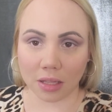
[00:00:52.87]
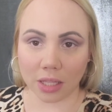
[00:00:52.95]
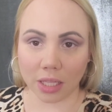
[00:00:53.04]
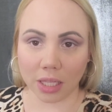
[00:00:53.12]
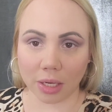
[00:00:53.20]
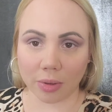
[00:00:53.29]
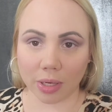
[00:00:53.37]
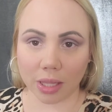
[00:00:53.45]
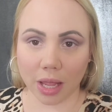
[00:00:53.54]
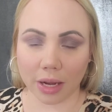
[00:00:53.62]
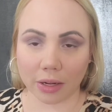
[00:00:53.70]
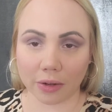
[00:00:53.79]
the liquid
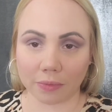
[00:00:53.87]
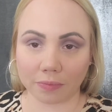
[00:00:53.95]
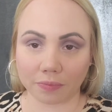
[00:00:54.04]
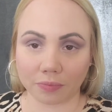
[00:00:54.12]
liner.